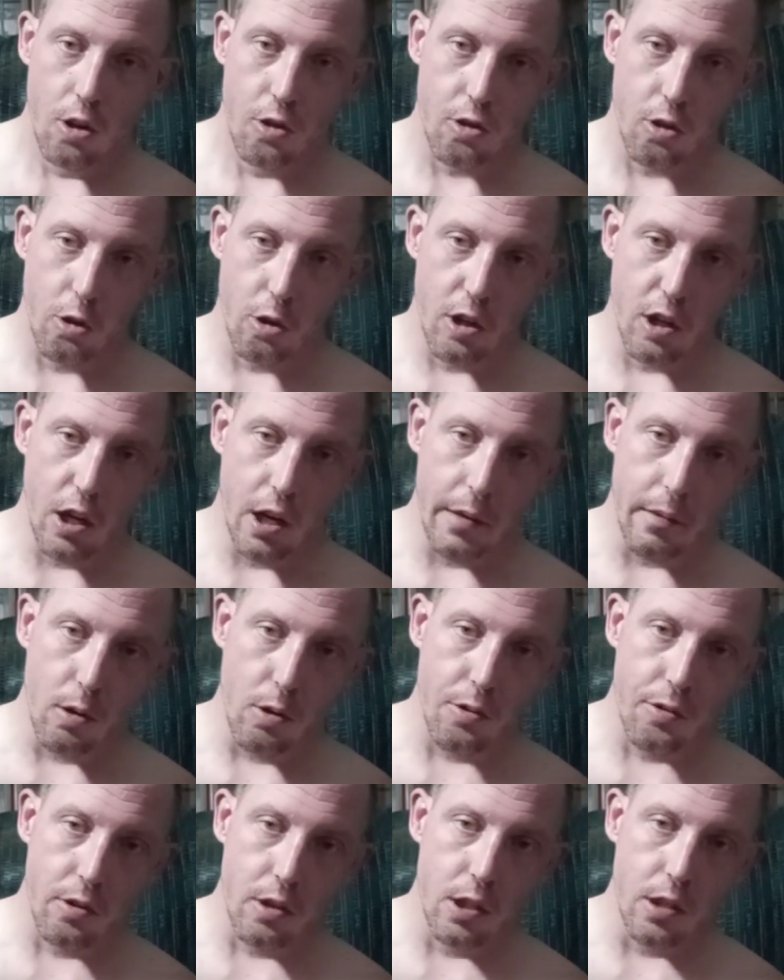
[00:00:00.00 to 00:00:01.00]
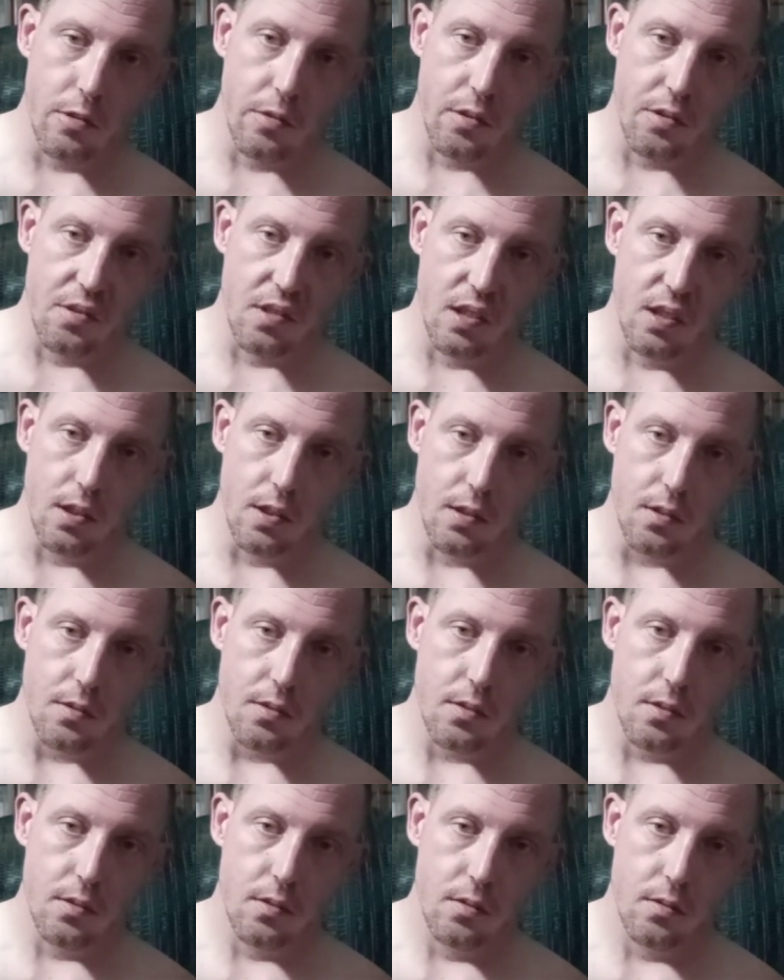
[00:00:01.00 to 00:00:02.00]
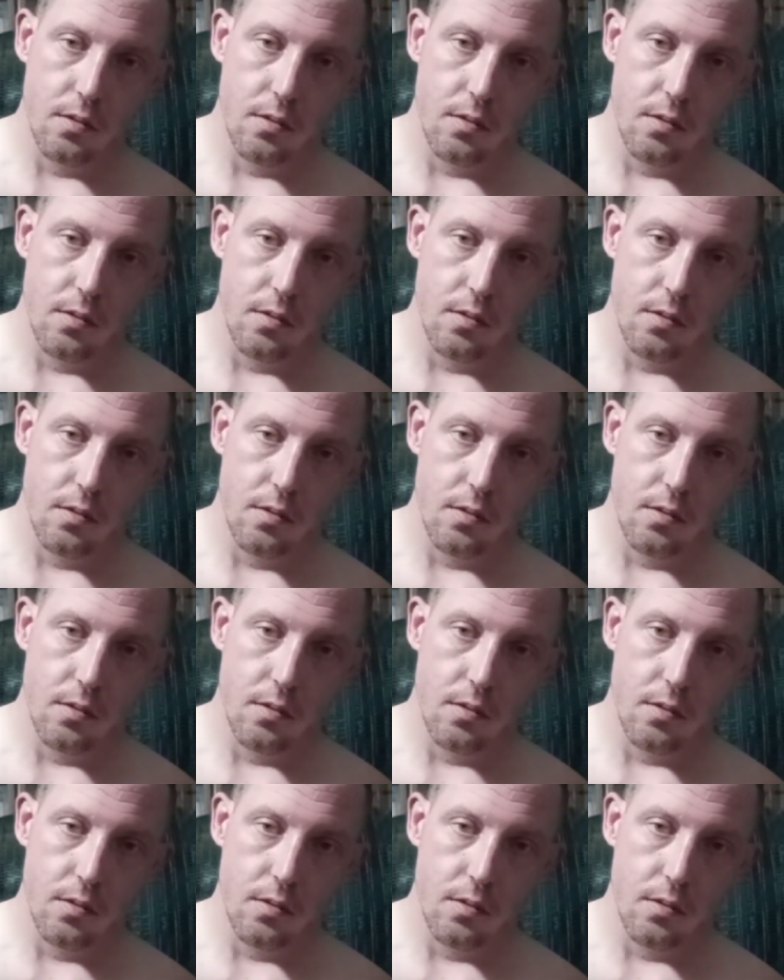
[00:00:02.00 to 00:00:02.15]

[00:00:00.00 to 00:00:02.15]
So you have all three of those things